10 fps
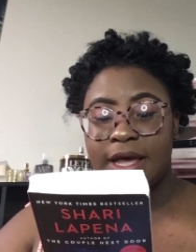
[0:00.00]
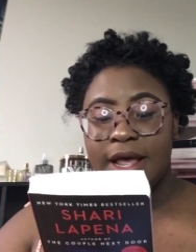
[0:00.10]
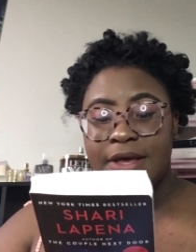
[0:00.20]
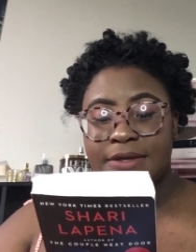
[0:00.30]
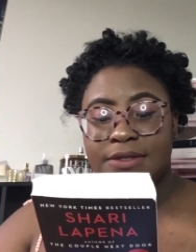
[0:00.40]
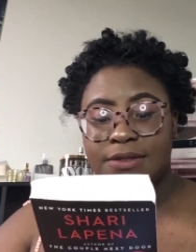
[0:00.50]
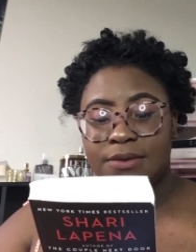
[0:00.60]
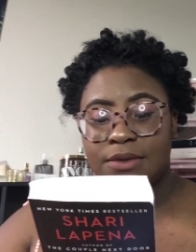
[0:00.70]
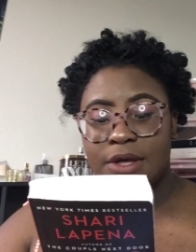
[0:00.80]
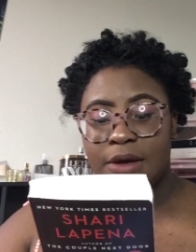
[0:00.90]

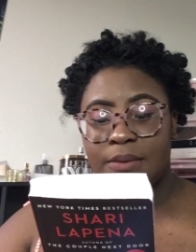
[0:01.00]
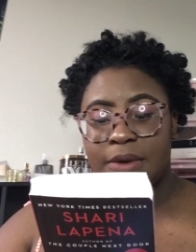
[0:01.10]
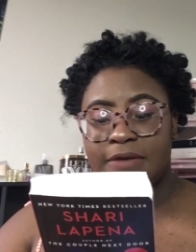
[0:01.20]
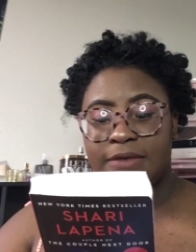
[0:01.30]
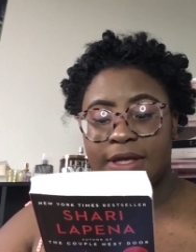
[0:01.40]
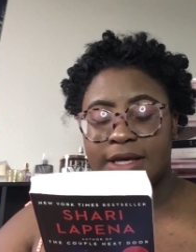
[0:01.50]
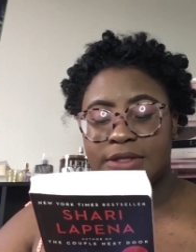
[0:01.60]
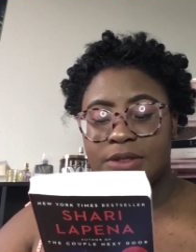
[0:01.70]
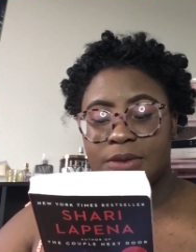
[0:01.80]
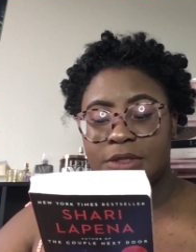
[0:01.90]
Soon, though, one of the
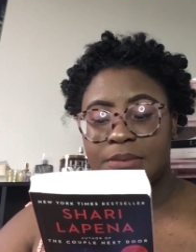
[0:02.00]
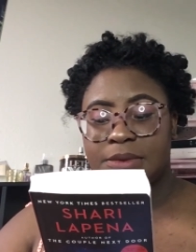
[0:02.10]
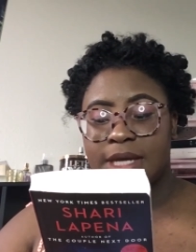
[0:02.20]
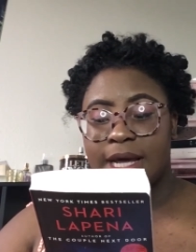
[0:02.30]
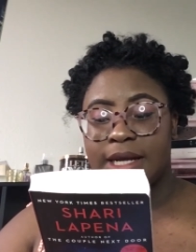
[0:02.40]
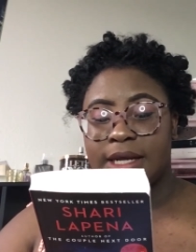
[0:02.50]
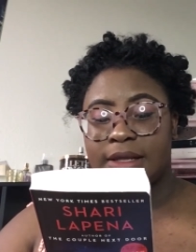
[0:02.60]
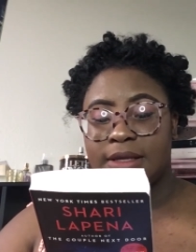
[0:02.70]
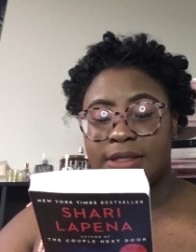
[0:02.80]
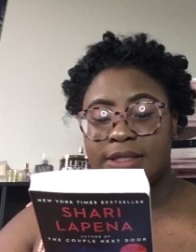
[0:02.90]
guests turns up dead. It
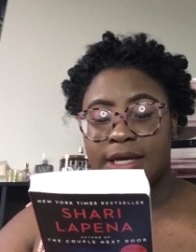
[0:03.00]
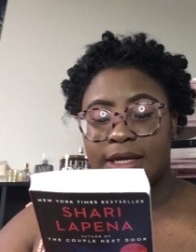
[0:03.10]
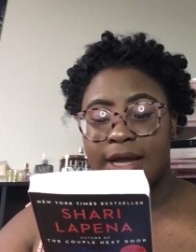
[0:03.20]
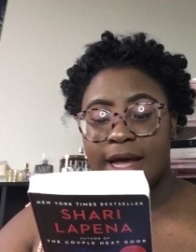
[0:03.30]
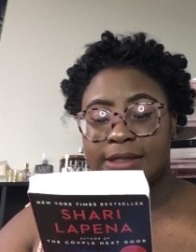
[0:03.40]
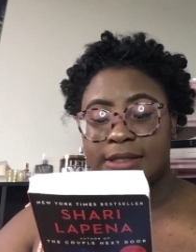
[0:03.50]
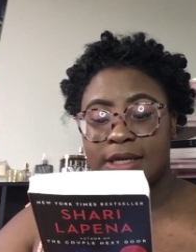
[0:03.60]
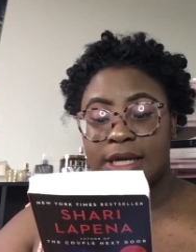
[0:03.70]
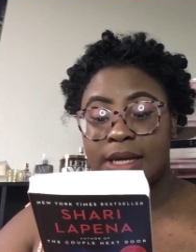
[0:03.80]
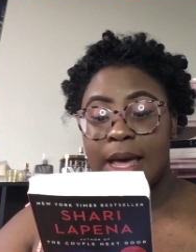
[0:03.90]
looks like an
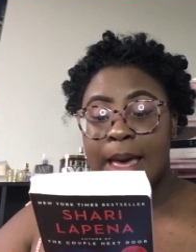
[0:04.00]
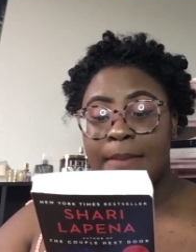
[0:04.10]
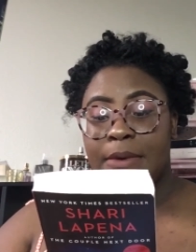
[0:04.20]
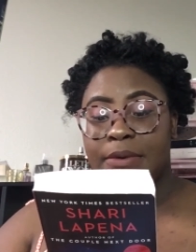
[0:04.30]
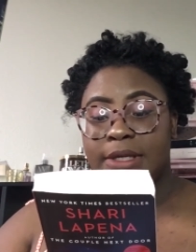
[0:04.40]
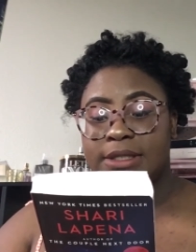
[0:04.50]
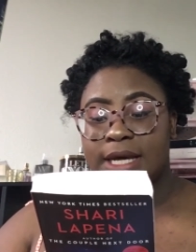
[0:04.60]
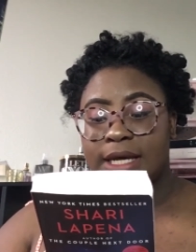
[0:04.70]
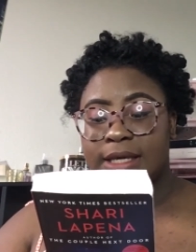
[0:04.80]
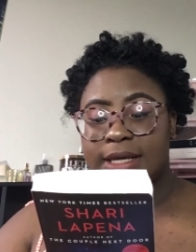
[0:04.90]
accident. But when a
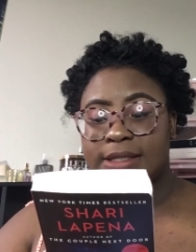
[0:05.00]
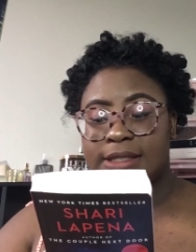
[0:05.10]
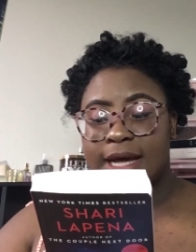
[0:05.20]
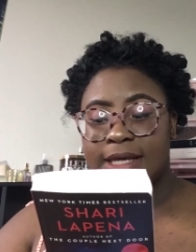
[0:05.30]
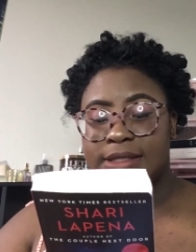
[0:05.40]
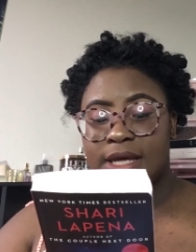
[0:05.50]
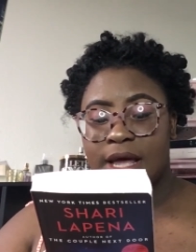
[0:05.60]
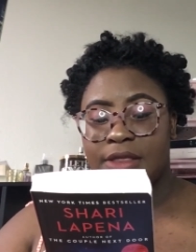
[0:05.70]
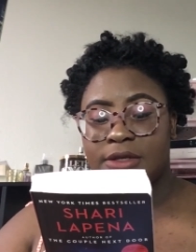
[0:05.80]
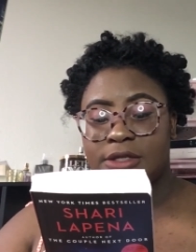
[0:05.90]
second guest dies, the
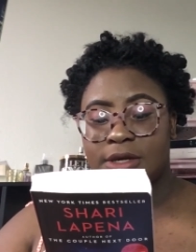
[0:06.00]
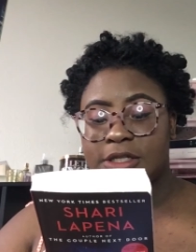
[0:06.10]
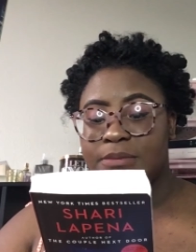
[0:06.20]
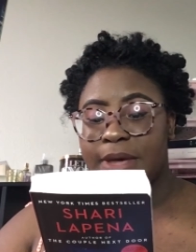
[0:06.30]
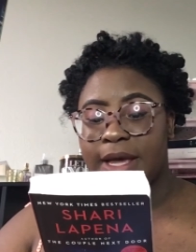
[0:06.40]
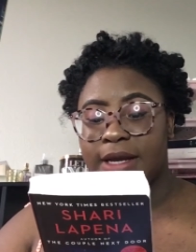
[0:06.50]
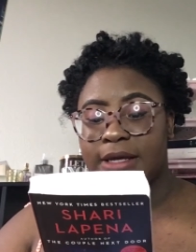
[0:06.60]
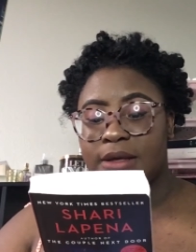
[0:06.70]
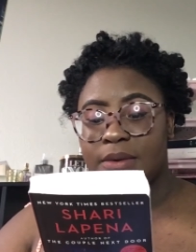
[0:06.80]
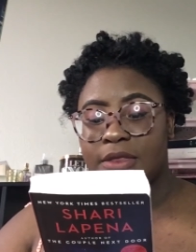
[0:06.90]
others start to panic.
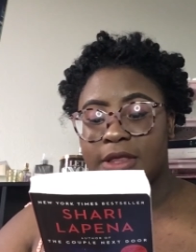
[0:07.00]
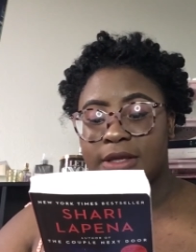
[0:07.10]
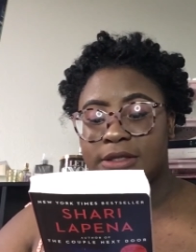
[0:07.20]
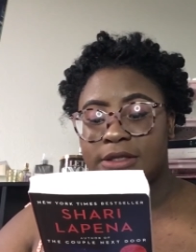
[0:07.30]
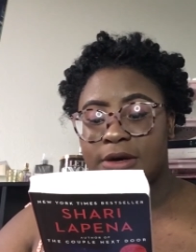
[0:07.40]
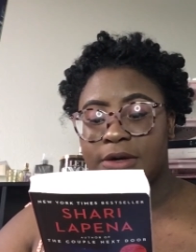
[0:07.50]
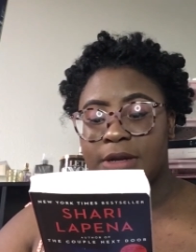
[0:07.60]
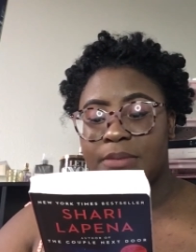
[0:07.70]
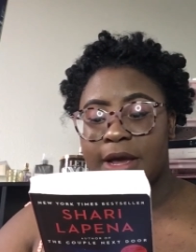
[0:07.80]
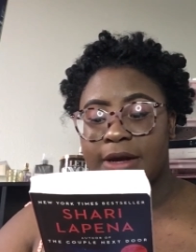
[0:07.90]
Within the Snowden
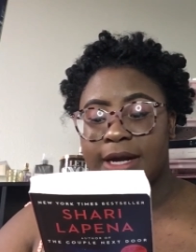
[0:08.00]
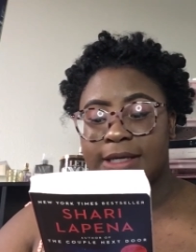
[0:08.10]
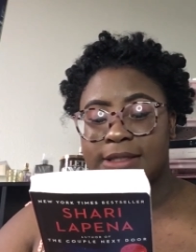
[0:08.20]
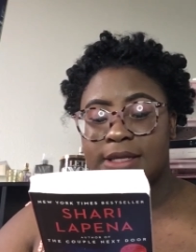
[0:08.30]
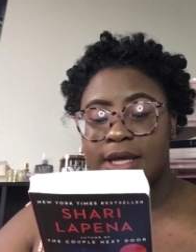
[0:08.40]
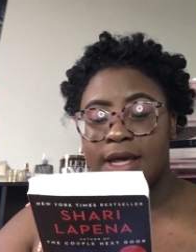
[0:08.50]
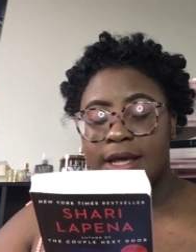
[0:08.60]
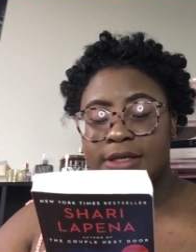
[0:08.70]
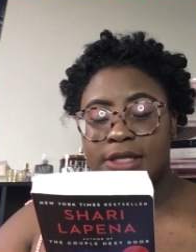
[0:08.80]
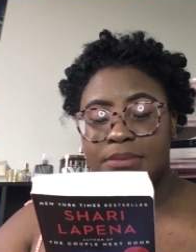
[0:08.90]
paradise,
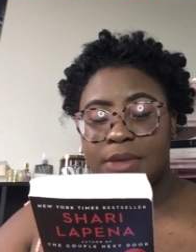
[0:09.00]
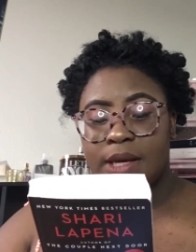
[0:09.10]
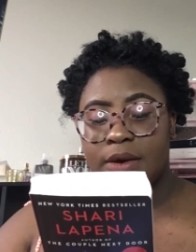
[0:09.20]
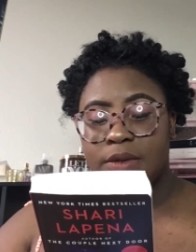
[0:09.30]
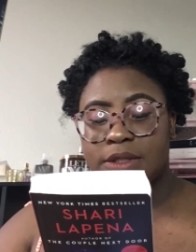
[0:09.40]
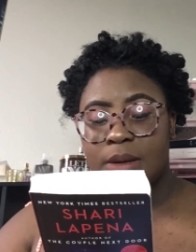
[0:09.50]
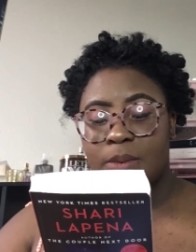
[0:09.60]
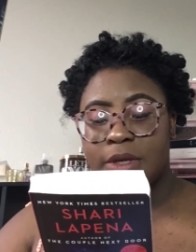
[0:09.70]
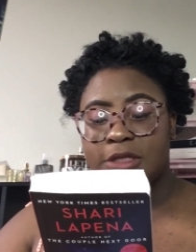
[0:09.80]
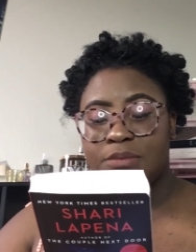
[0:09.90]
something or
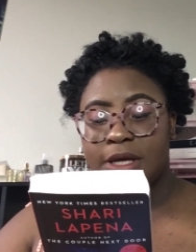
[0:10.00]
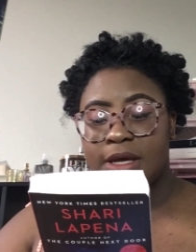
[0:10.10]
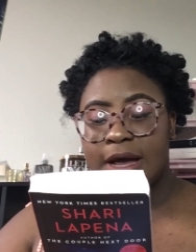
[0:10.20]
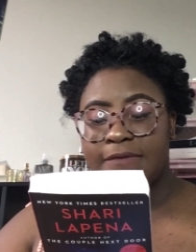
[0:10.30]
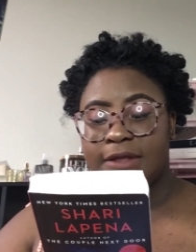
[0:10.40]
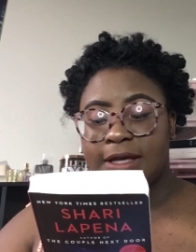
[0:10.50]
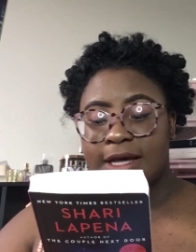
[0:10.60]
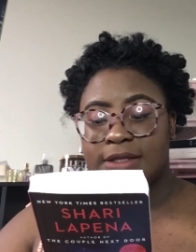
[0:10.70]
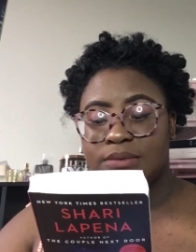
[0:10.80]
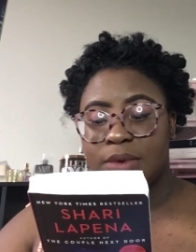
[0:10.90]
someone is picking off the
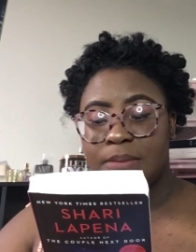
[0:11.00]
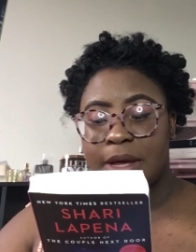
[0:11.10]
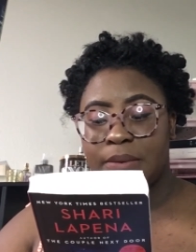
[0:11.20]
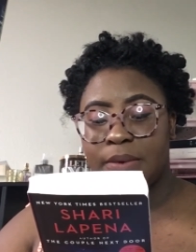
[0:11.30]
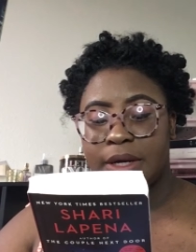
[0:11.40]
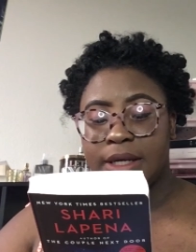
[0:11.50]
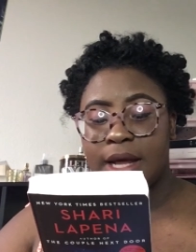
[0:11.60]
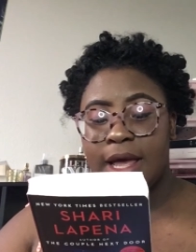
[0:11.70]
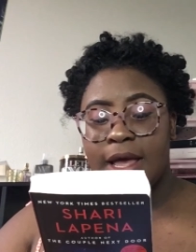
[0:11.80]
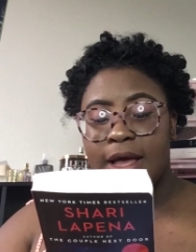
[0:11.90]
guests one by one,
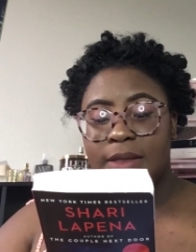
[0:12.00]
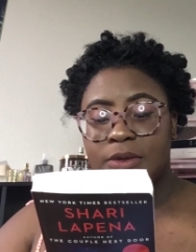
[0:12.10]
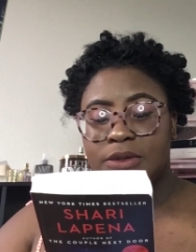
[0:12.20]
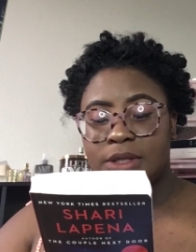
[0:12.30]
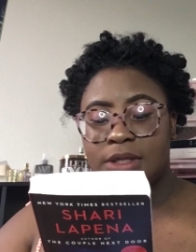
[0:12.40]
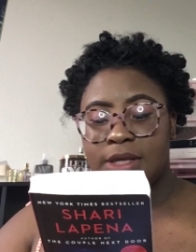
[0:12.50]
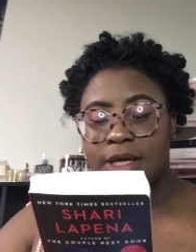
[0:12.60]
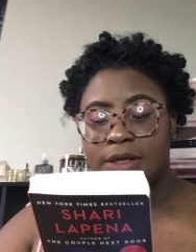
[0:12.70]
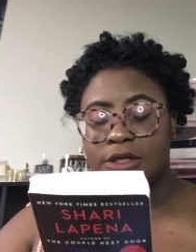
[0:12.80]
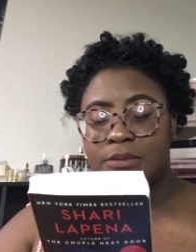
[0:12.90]
and there's nothing they
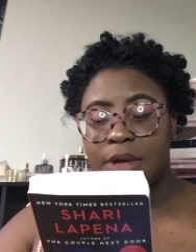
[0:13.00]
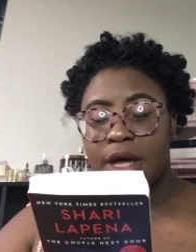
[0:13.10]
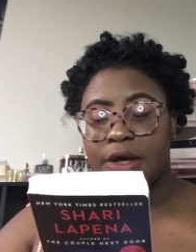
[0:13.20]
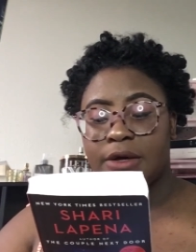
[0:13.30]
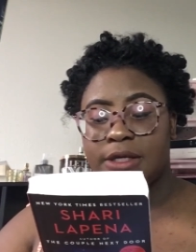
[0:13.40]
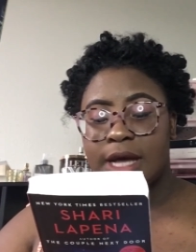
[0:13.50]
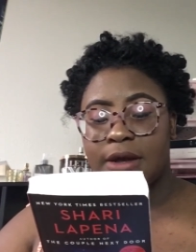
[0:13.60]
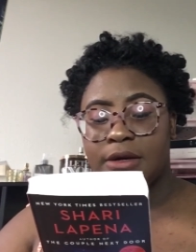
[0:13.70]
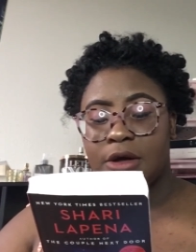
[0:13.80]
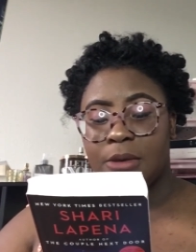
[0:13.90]
can do but hunker down
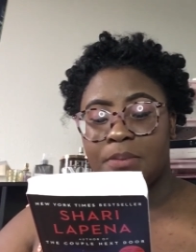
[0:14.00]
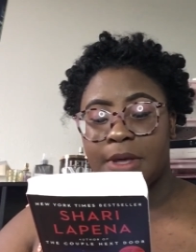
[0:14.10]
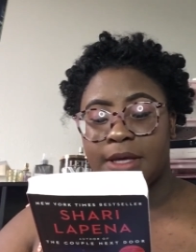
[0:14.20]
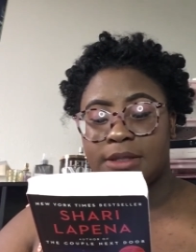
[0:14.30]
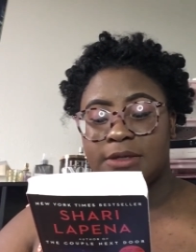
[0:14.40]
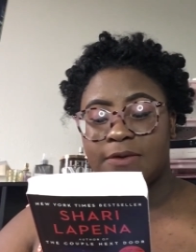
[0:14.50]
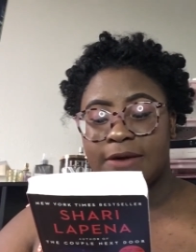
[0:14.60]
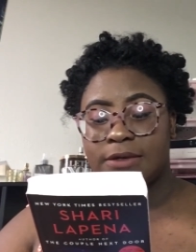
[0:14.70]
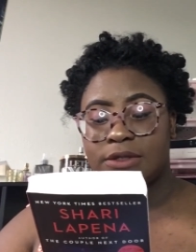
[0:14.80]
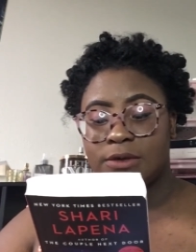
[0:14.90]
and hope they can survive
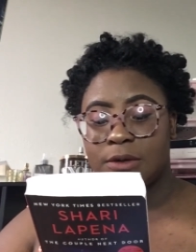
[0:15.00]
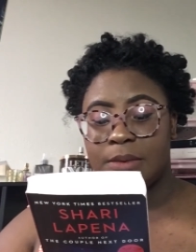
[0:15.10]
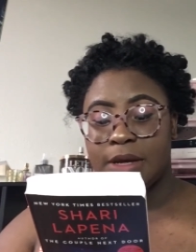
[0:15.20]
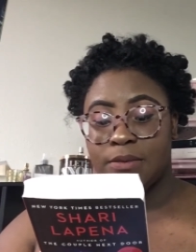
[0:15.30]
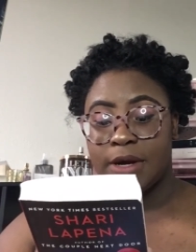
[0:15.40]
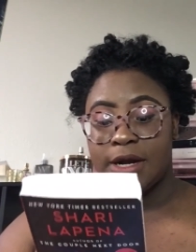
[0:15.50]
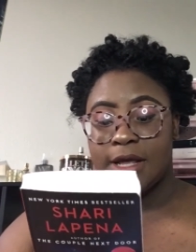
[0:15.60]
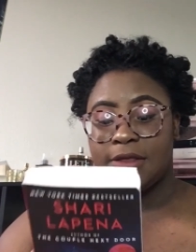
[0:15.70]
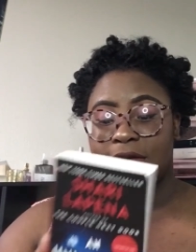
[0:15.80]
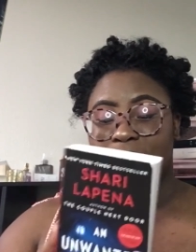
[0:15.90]
the storm and one another.